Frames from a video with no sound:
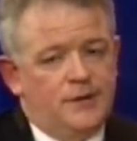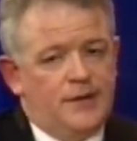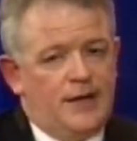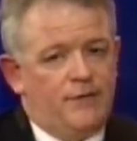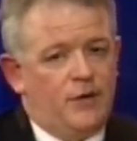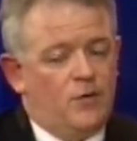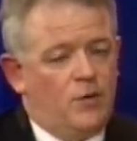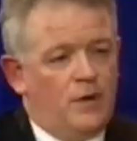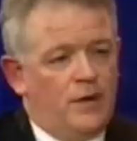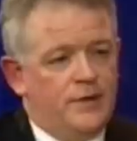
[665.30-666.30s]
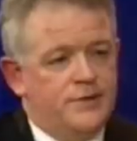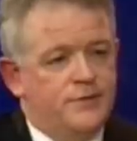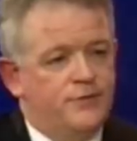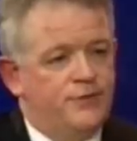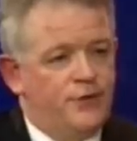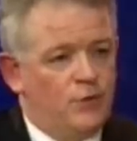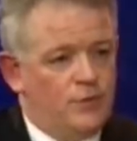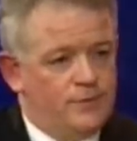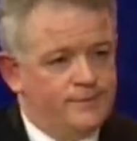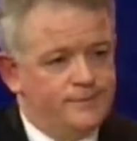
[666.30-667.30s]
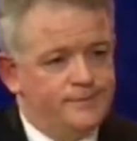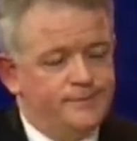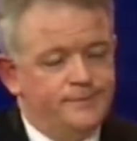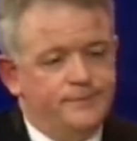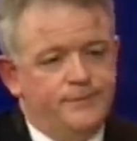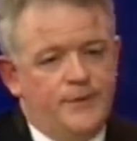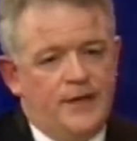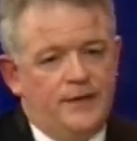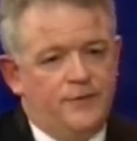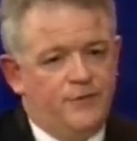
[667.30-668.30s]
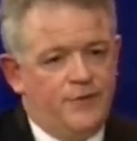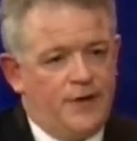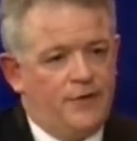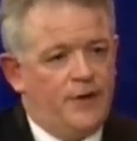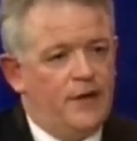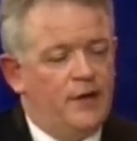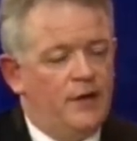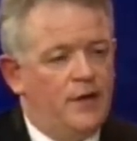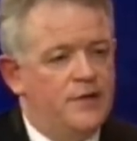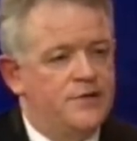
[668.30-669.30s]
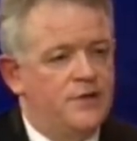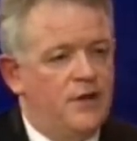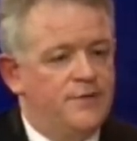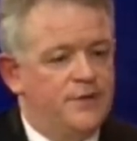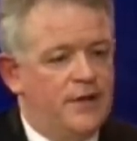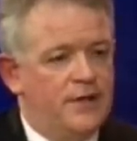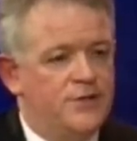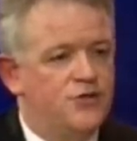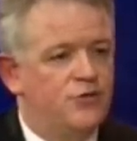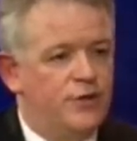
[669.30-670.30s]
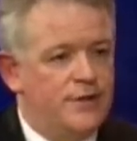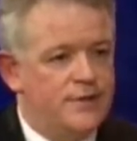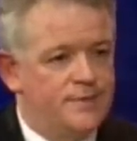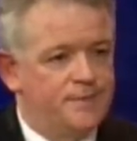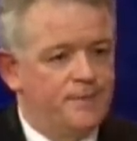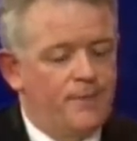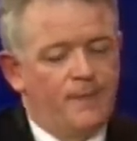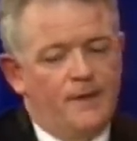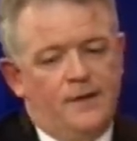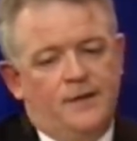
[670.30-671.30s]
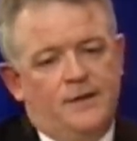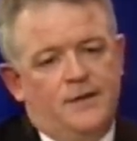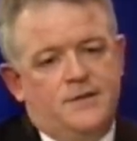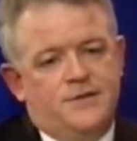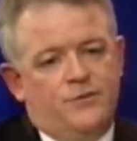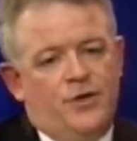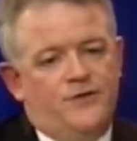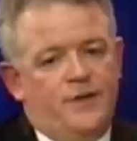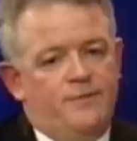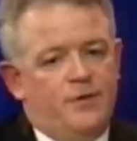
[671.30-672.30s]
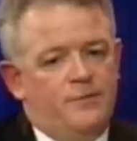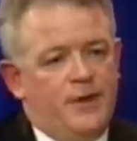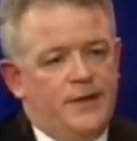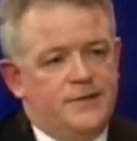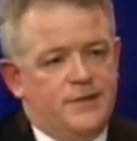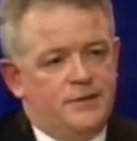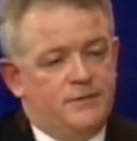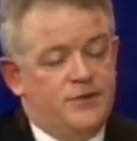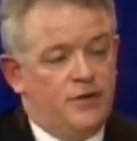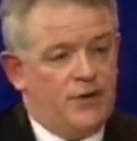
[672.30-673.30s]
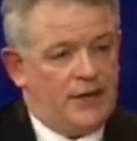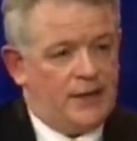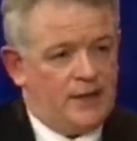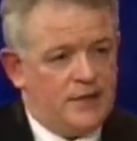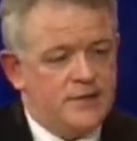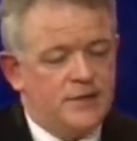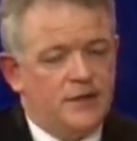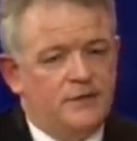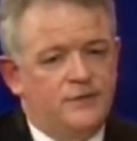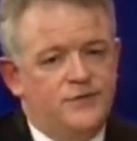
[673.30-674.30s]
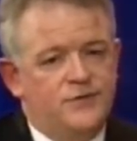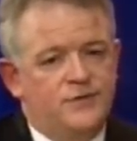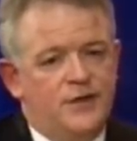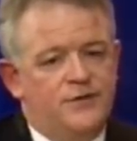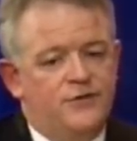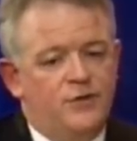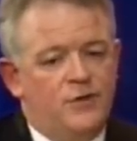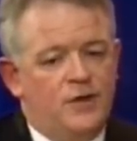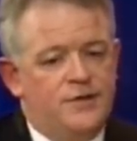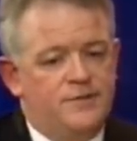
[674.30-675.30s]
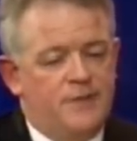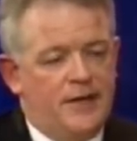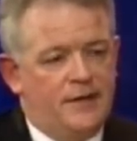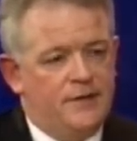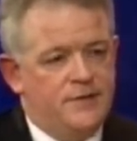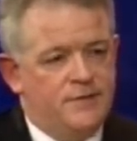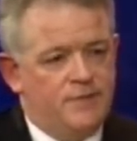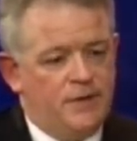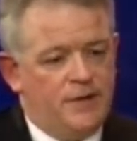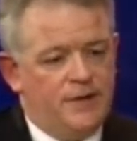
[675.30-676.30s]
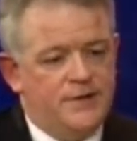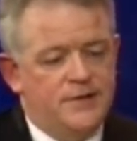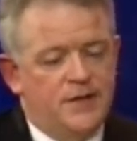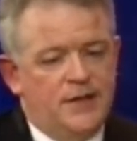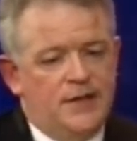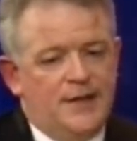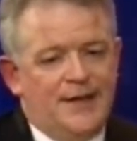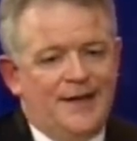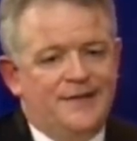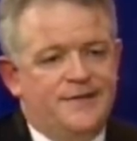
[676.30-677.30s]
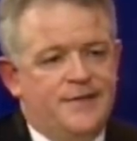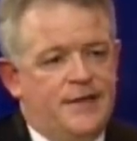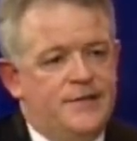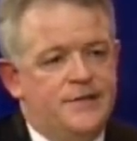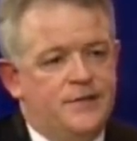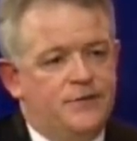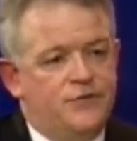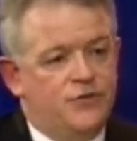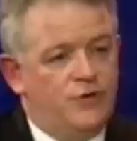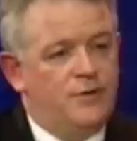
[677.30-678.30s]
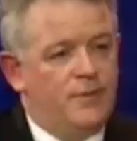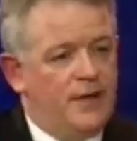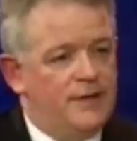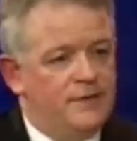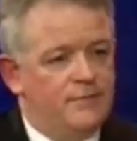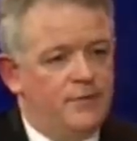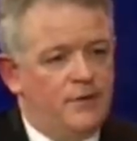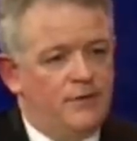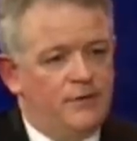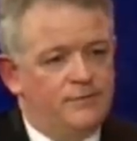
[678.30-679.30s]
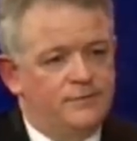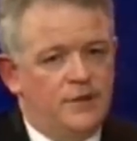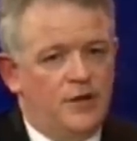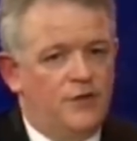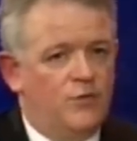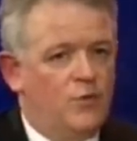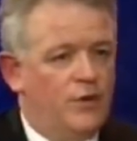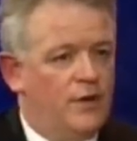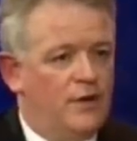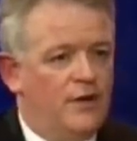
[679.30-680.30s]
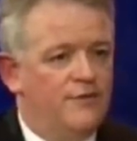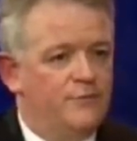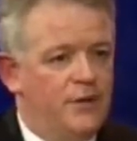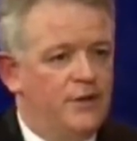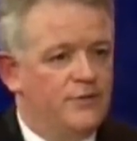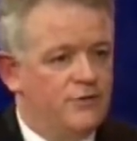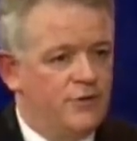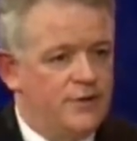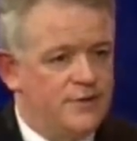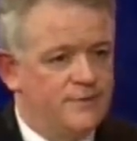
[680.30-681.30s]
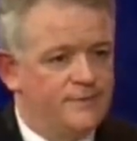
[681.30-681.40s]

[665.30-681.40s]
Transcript: That requires fuel. It can vary. A large time of that, it's trees. So we've implemented, directly ourselves and through our tobacco suppliers, an extensive tree planting program, over 1.5 million trees.